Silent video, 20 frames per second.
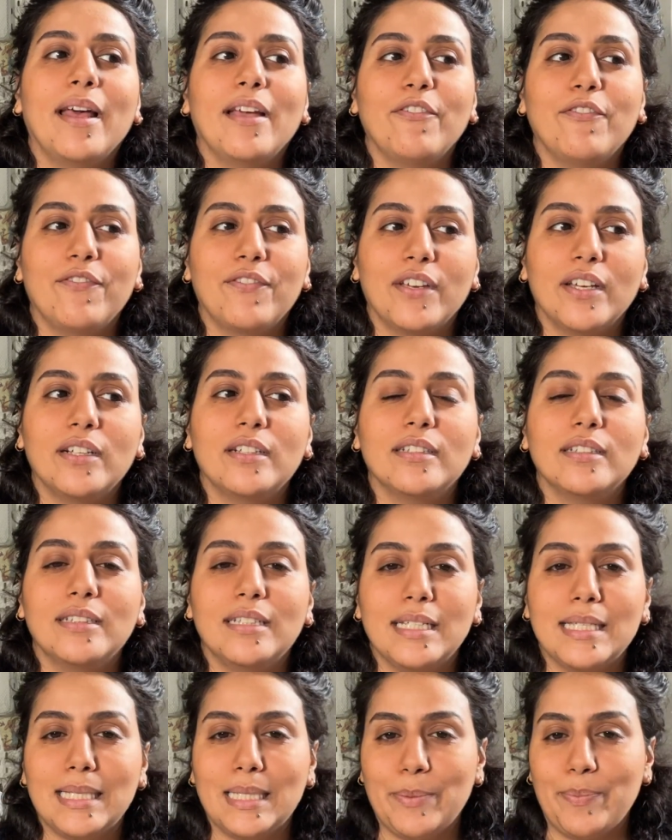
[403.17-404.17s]
I feel
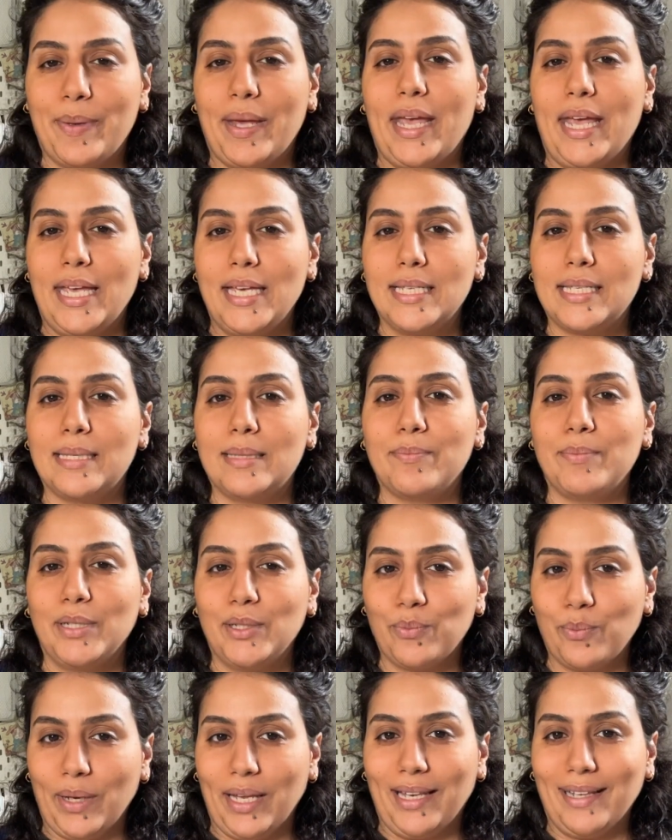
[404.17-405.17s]
the space
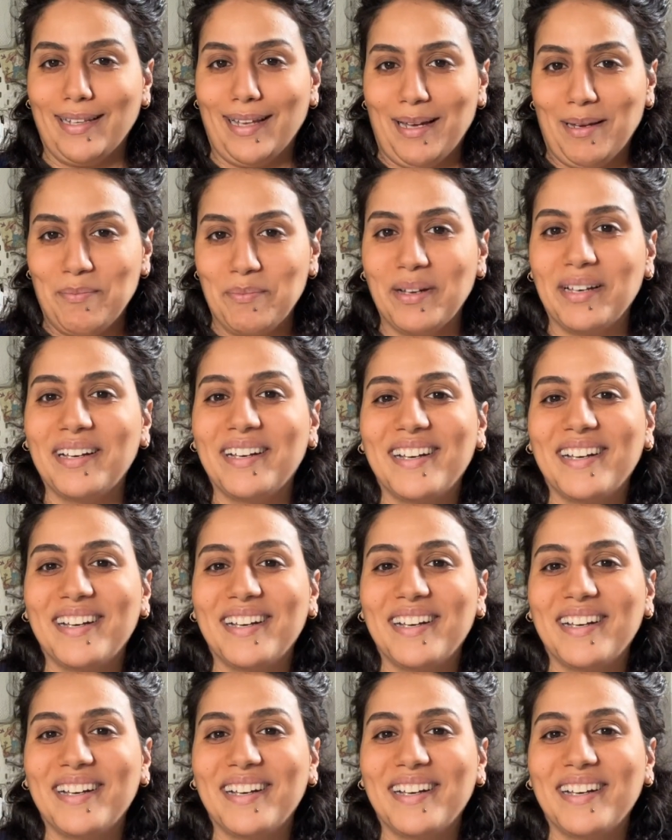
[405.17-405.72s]
between them